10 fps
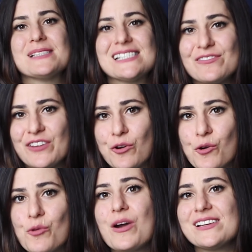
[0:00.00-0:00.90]
the
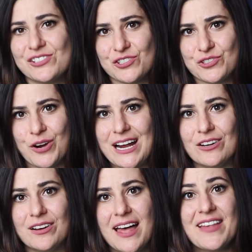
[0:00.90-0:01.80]
Pacific Crest
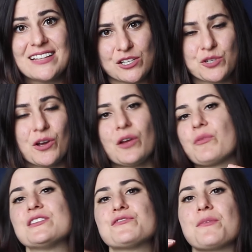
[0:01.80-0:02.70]
Trail, and that's a trail
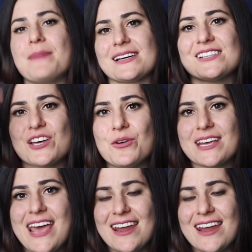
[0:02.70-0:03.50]
that runs from Mexico to